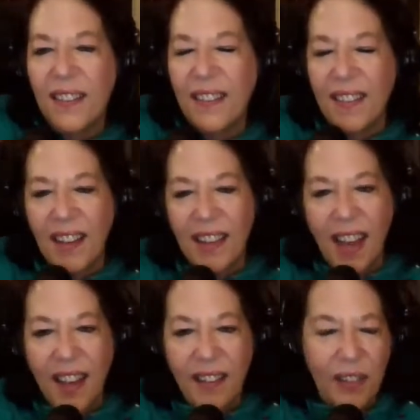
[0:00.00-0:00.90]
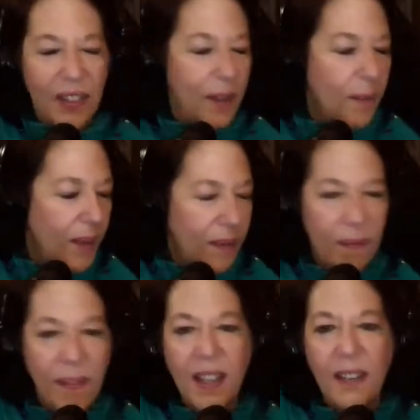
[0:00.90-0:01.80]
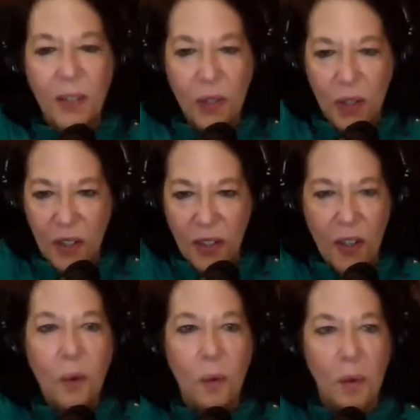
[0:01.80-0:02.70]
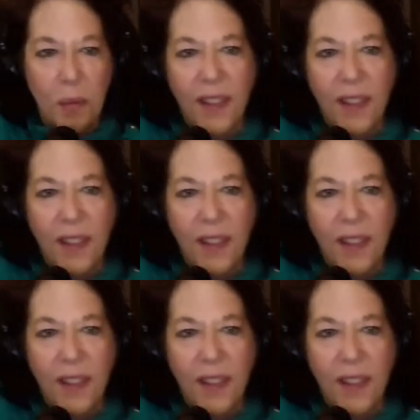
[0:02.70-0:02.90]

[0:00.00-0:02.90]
online for him, and in a future show, we'll put the